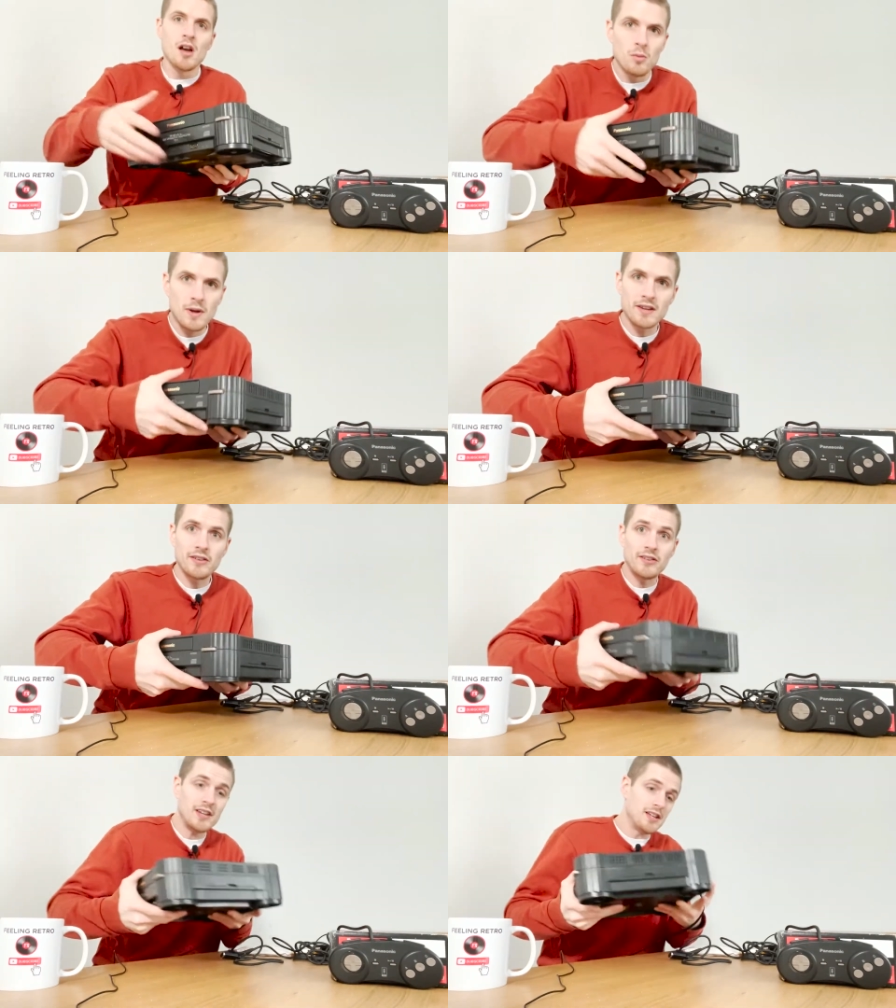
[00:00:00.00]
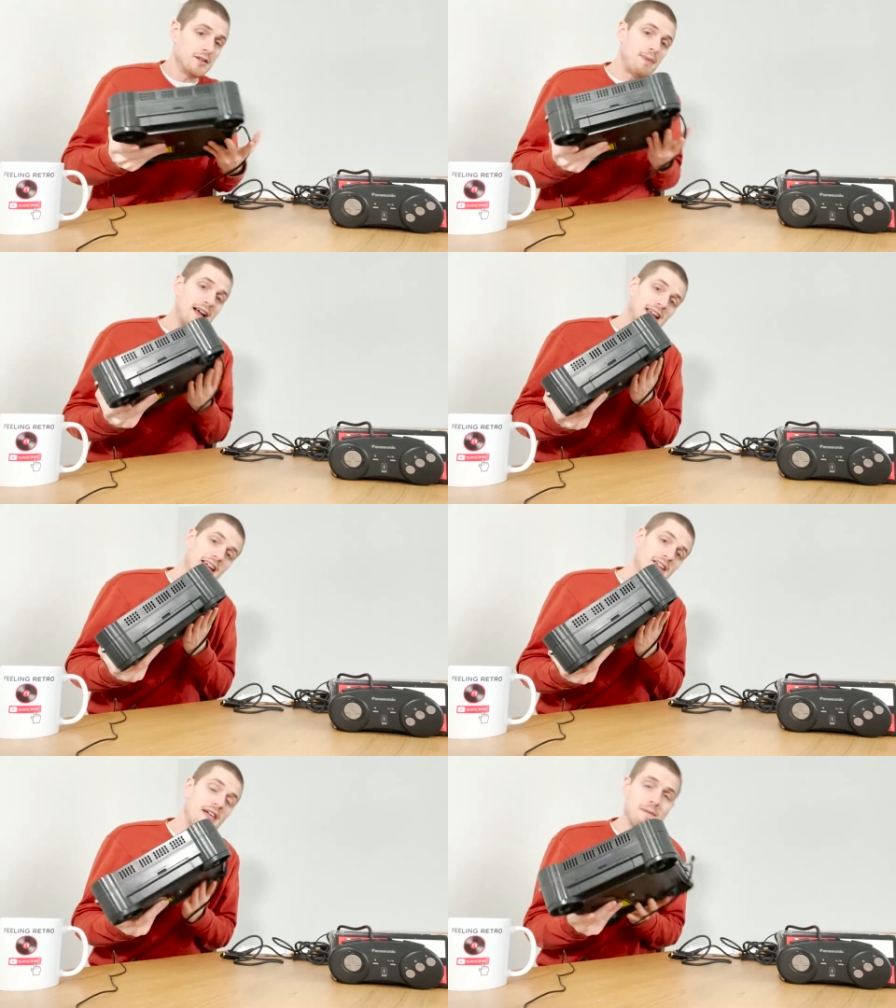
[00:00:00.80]
we can see at the back
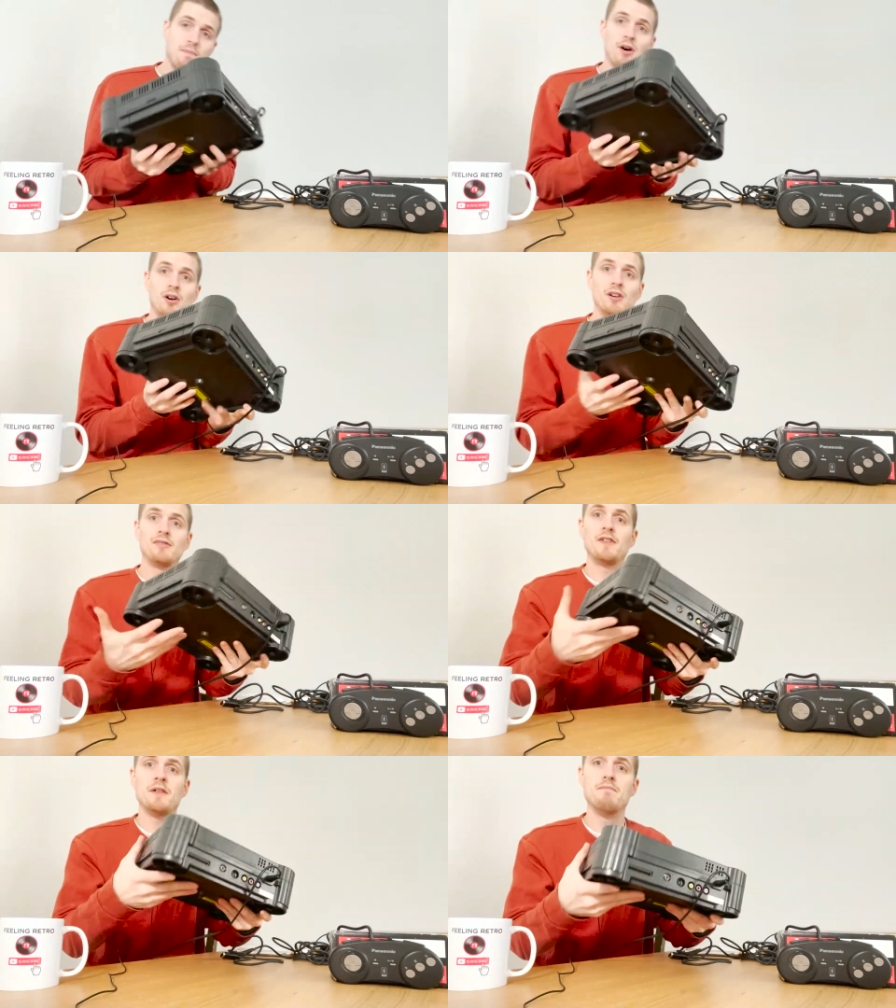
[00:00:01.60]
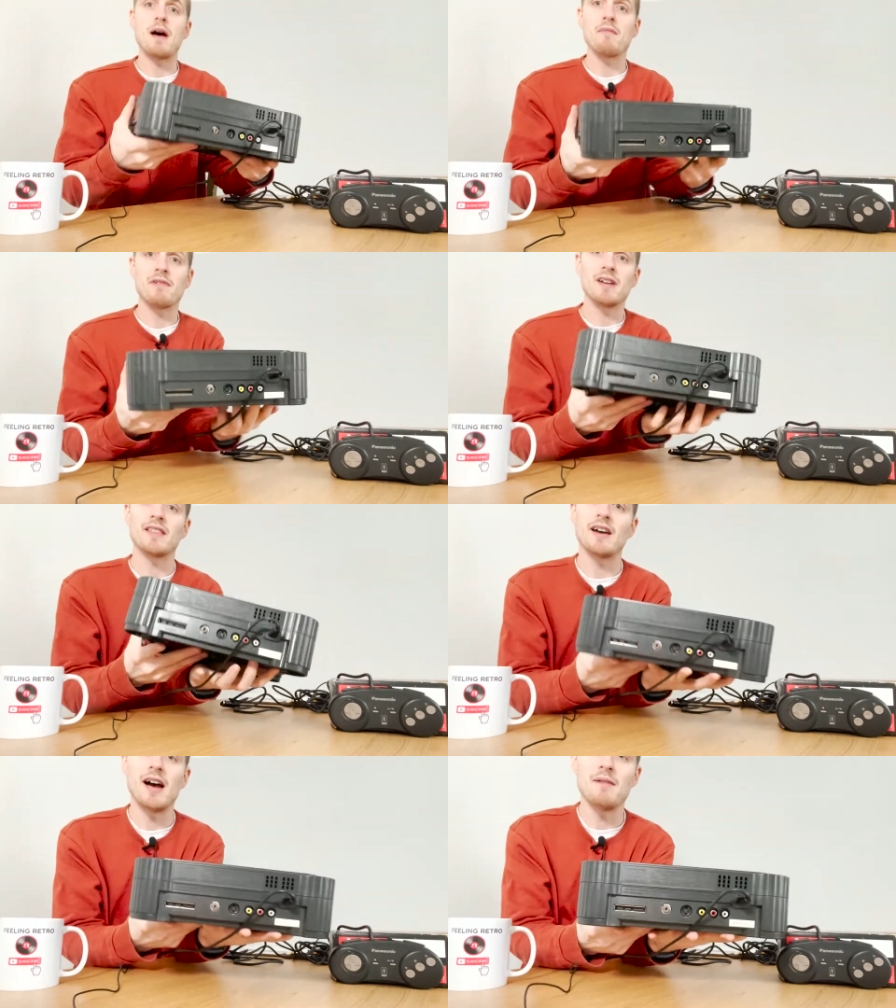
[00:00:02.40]
here, that port for the memory
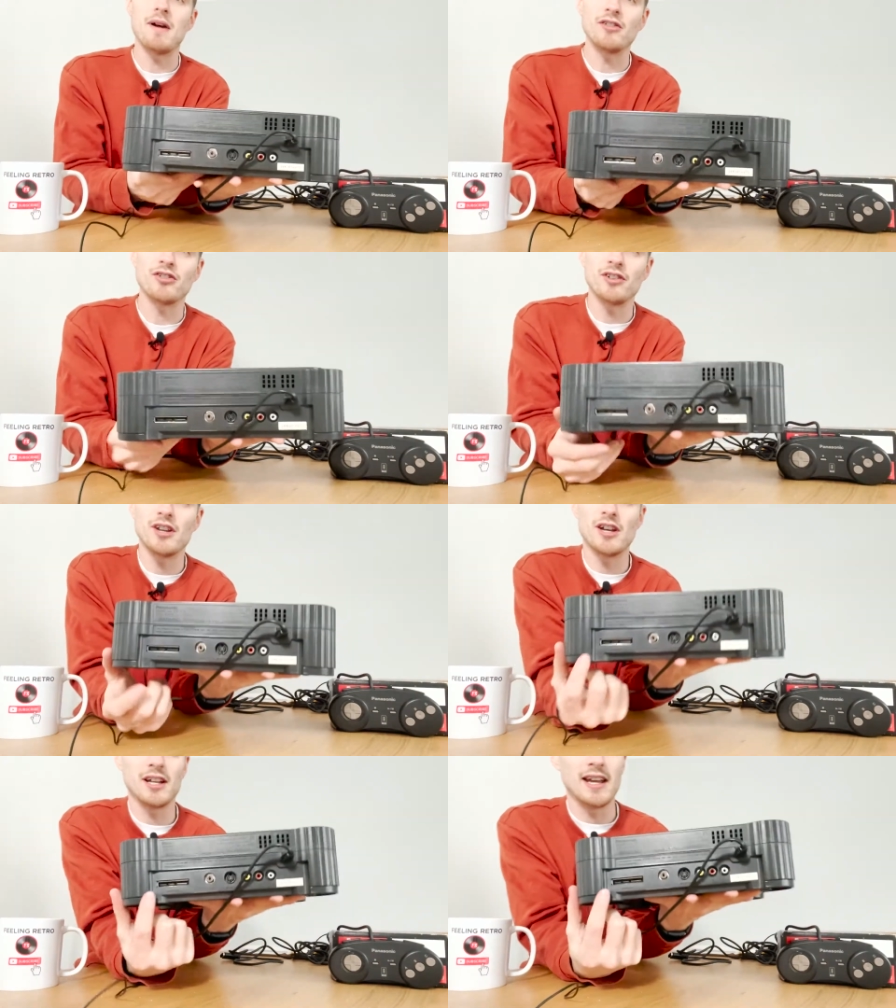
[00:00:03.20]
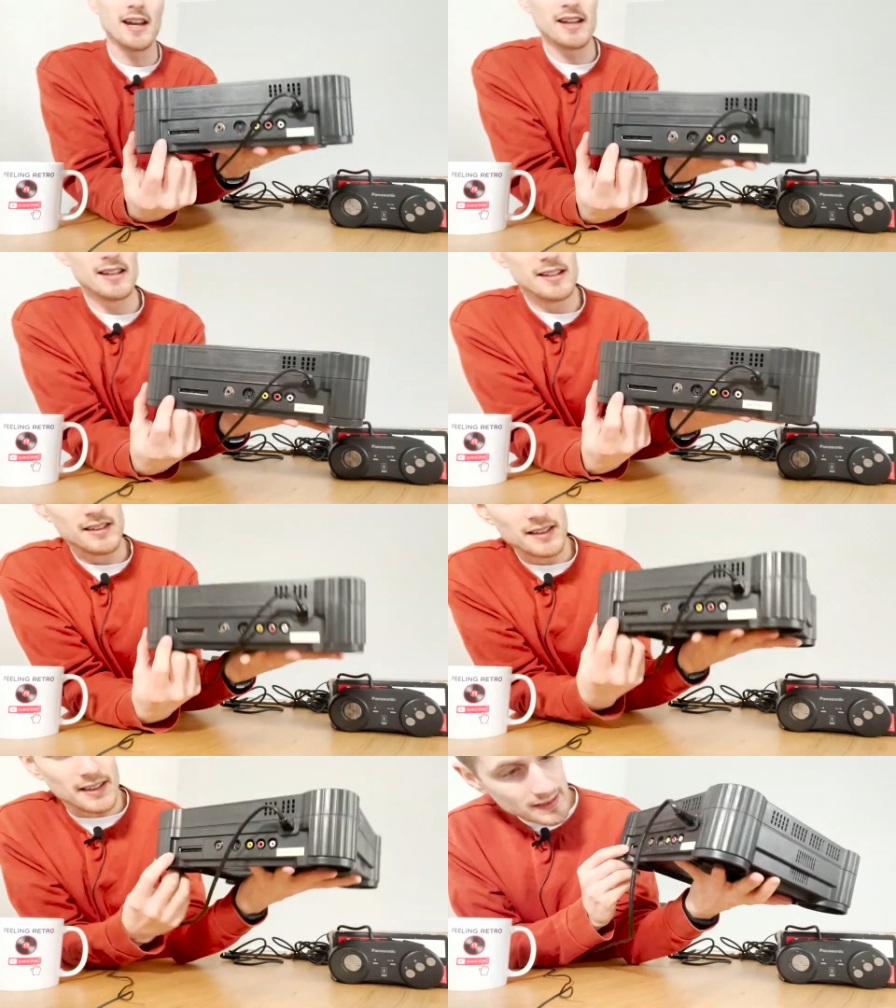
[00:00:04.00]
that I mentioned earlier.
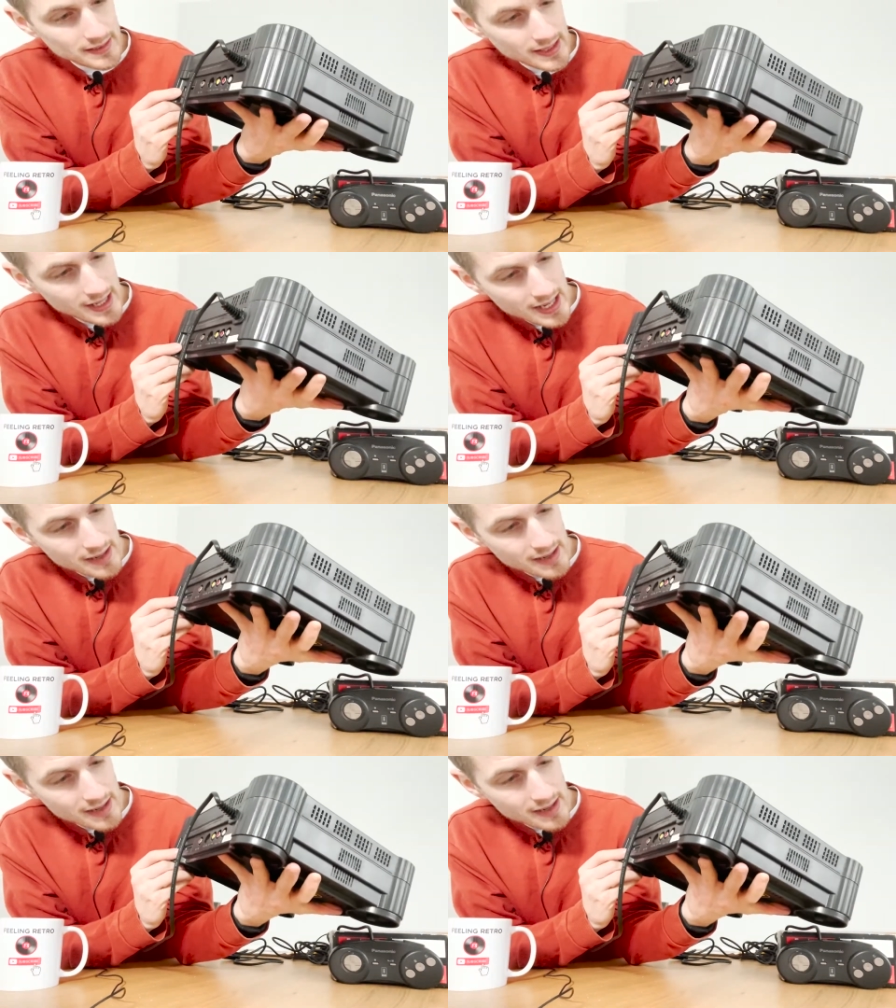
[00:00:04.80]
Here it